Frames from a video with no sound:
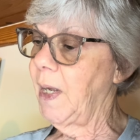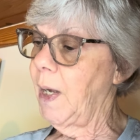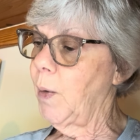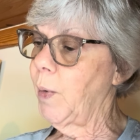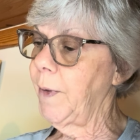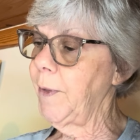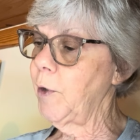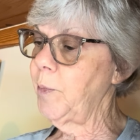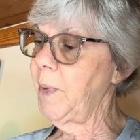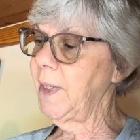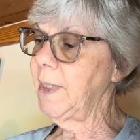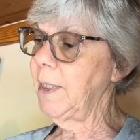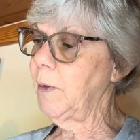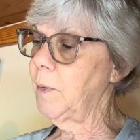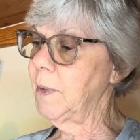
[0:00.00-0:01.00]
When their
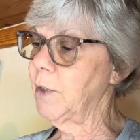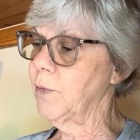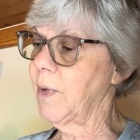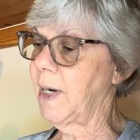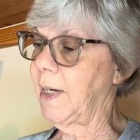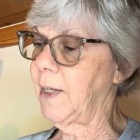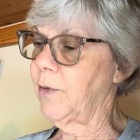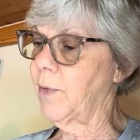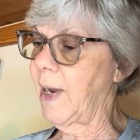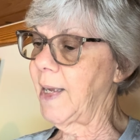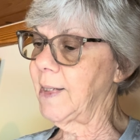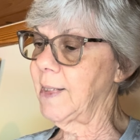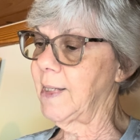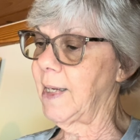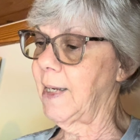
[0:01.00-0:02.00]
picnic was ready,
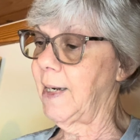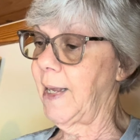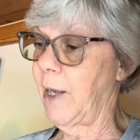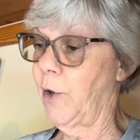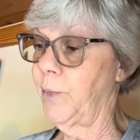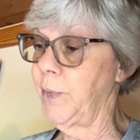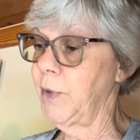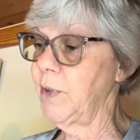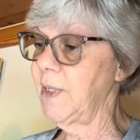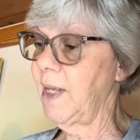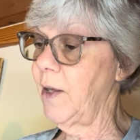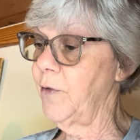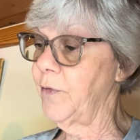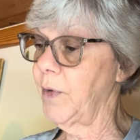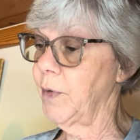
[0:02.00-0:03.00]
Rat said, "Help
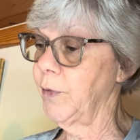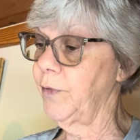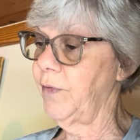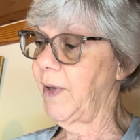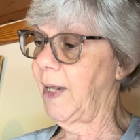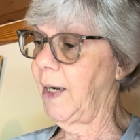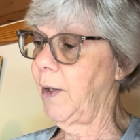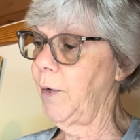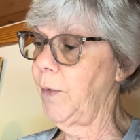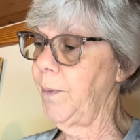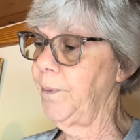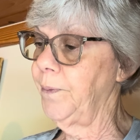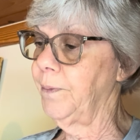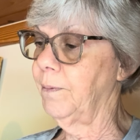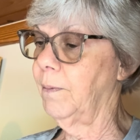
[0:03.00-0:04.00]
yourself, old fellow."
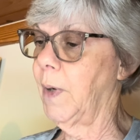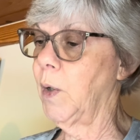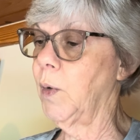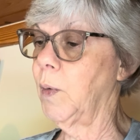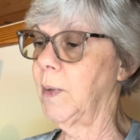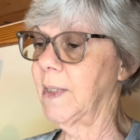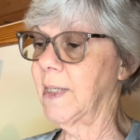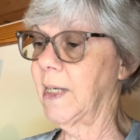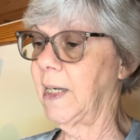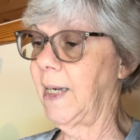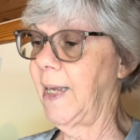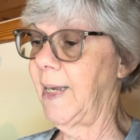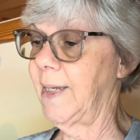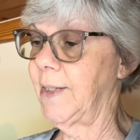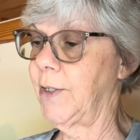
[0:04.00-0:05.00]
Mole was
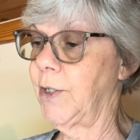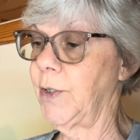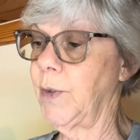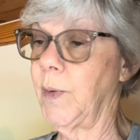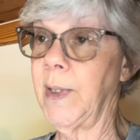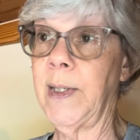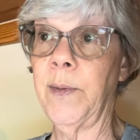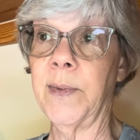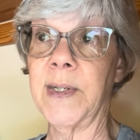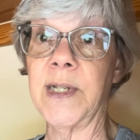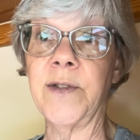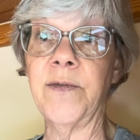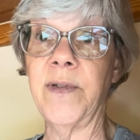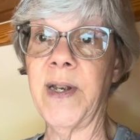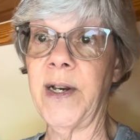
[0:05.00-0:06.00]
glad, too. He
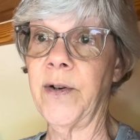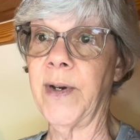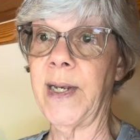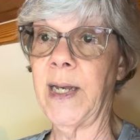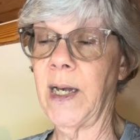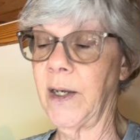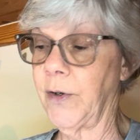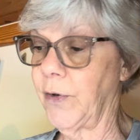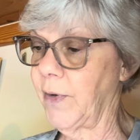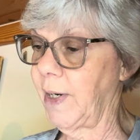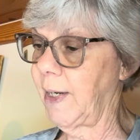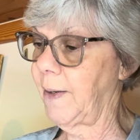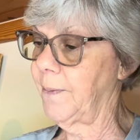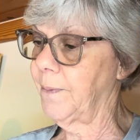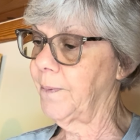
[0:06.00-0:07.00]
was very
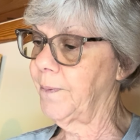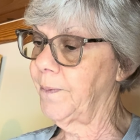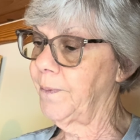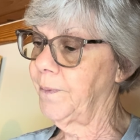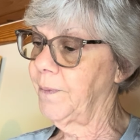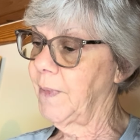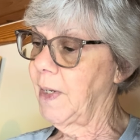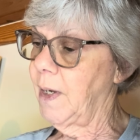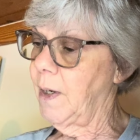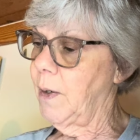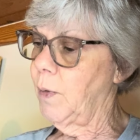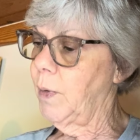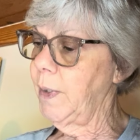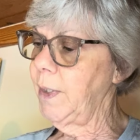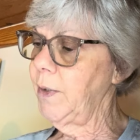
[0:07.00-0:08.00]
hungry.
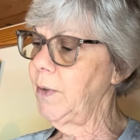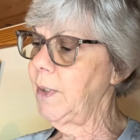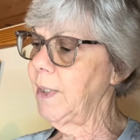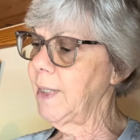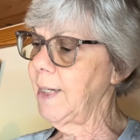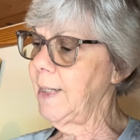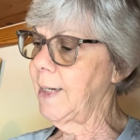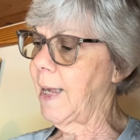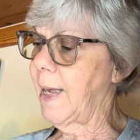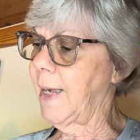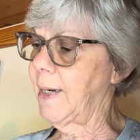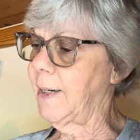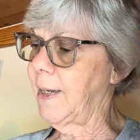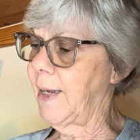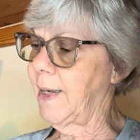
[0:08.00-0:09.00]
"What are you looking
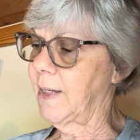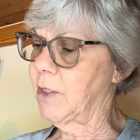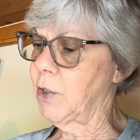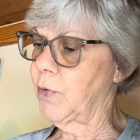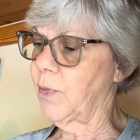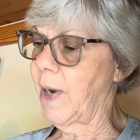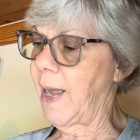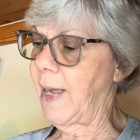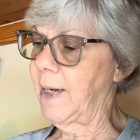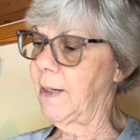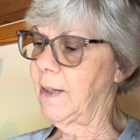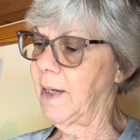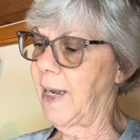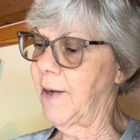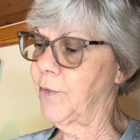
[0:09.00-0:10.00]
at?" asked Rat,
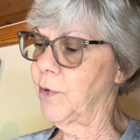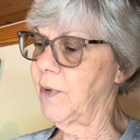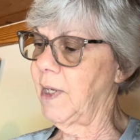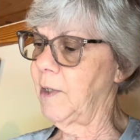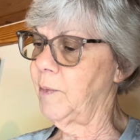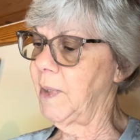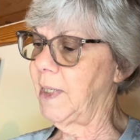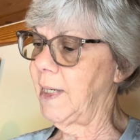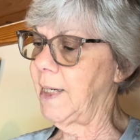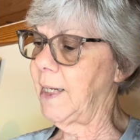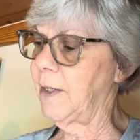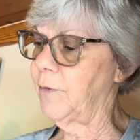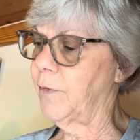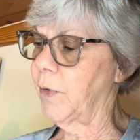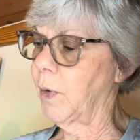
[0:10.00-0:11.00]
after they'd been
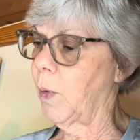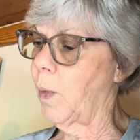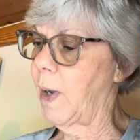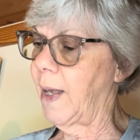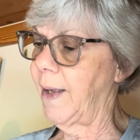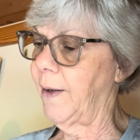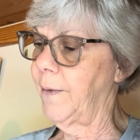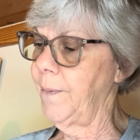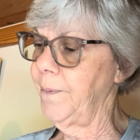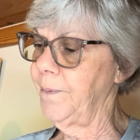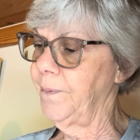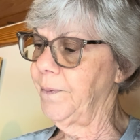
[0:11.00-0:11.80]
eating for a while.